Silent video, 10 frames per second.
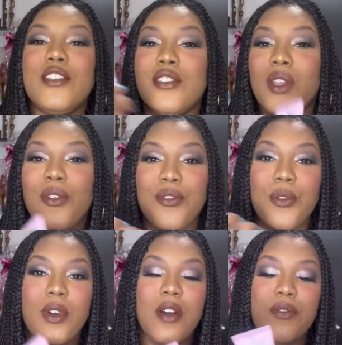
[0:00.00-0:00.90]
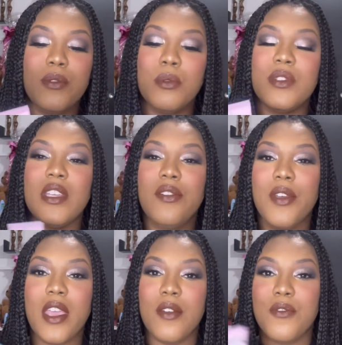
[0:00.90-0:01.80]
just don't feel comfortable
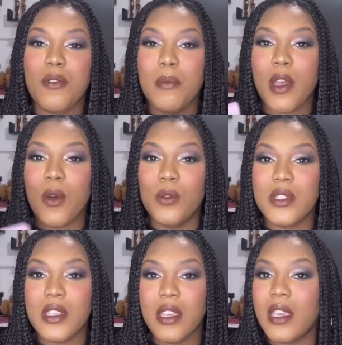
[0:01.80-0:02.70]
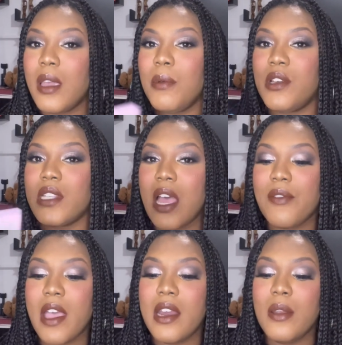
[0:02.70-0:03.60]
deviating from my own skincare because I
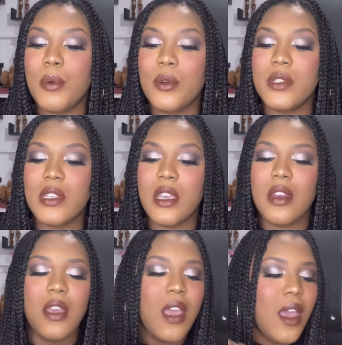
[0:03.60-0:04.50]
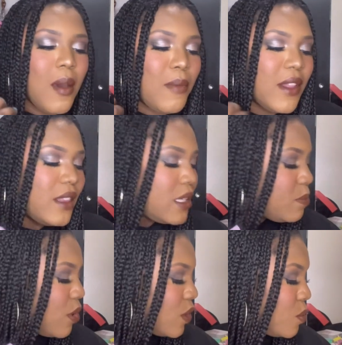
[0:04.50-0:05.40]
have acne prone skin. But this
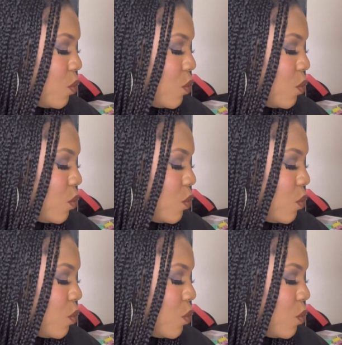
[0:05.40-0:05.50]
box